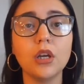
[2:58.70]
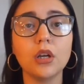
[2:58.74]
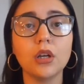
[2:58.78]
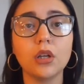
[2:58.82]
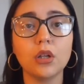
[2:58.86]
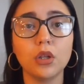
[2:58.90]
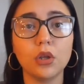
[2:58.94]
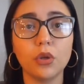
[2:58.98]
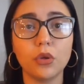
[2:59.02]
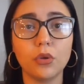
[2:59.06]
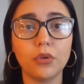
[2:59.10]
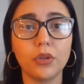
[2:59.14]

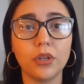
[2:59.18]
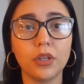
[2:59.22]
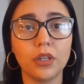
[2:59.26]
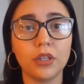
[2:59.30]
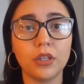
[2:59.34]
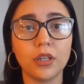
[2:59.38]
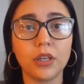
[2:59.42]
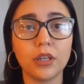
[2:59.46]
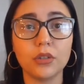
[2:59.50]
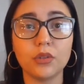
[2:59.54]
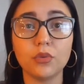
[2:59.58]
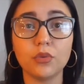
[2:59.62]

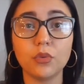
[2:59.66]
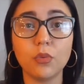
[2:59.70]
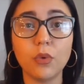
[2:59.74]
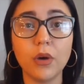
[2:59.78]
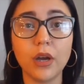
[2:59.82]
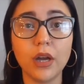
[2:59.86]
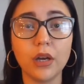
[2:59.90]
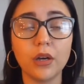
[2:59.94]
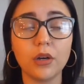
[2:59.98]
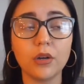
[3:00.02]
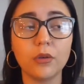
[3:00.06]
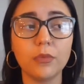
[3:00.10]
clothing as
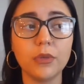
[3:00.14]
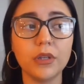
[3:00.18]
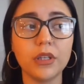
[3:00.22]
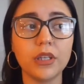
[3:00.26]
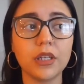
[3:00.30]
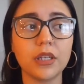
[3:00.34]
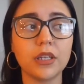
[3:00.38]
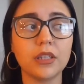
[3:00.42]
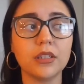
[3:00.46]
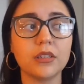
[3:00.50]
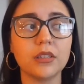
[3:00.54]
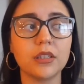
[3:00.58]
well,
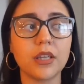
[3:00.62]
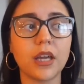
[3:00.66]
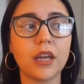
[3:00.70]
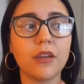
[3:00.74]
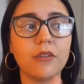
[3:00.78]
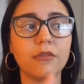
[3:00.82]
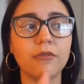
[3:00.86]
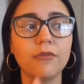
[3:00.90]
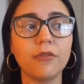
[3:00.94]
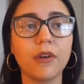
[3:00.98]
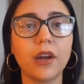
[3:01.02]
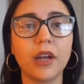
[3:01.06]
because I
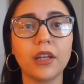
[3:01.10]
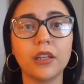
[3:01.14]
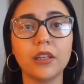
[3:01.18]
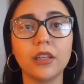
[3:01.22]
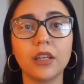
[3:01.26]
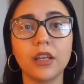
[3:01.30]
find